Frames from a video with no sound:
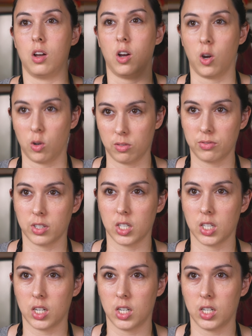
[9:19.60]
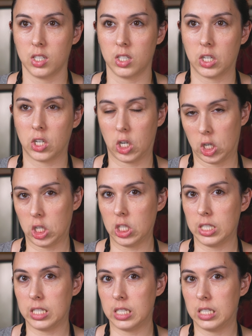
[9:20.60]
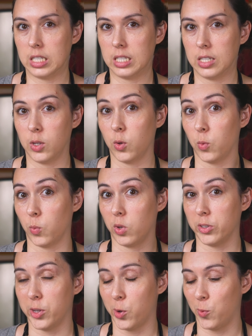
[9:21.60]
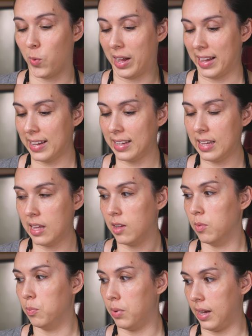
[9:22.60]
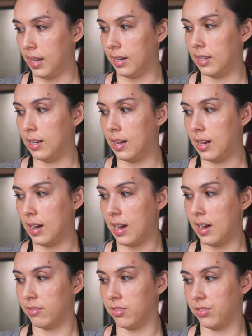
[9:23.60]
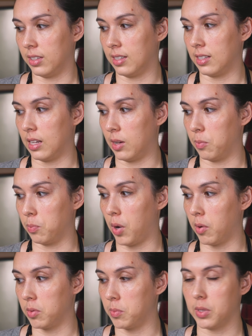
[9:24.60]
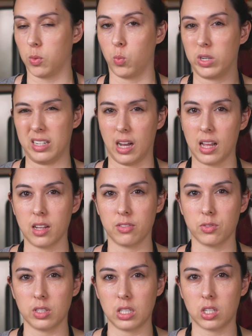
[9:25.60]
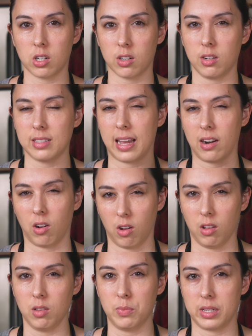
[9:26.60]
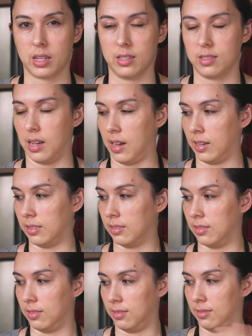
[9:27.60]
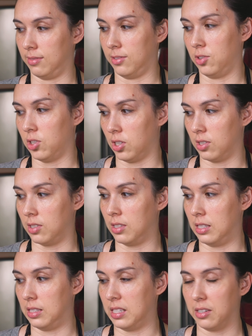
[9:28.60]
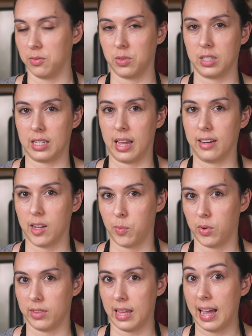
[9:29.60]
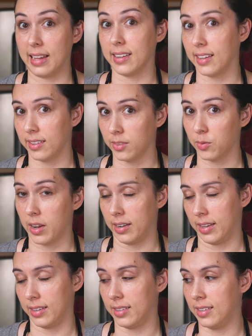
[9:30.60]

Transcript: over curdled, we'll know why, but I have a feeling it probably would not have really curdled at all because I just didn't really end up with any rennet